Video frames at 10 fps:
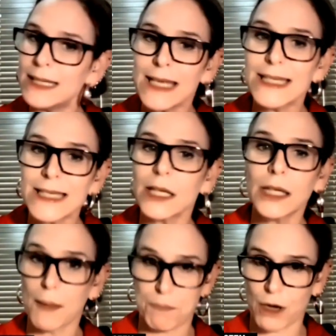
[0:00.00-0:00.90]
And it is
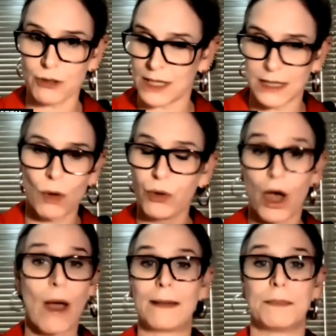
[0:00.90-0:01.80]
still a process,
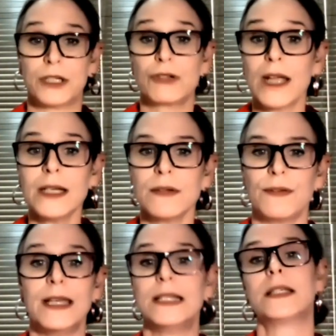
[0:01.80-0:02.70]
although
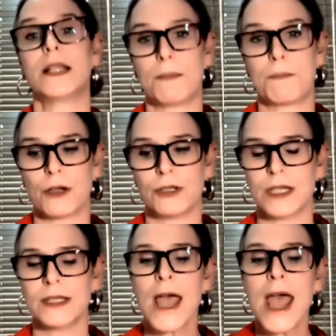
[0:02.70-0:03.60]
administratively it's still a
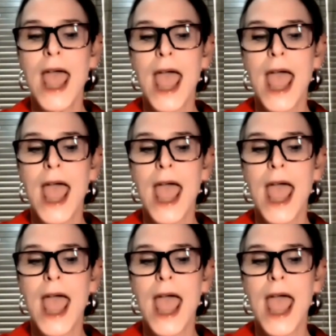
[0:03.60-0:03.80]
process.